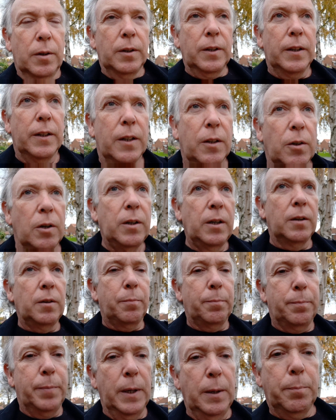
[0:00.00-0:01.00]
you know,
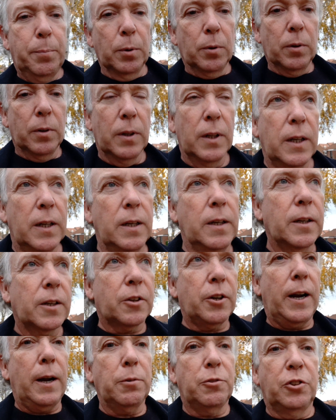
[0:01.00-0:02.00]
people
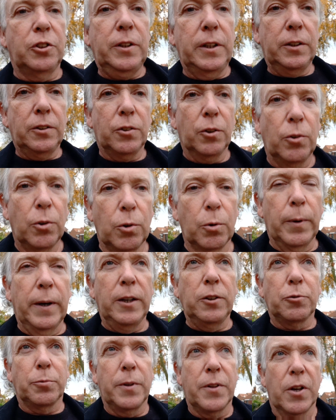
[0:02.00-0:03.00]
crouching in
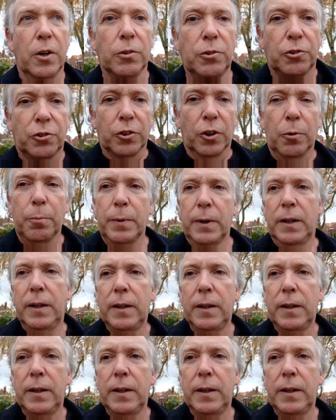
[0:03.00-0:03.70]
doorways with hoods up,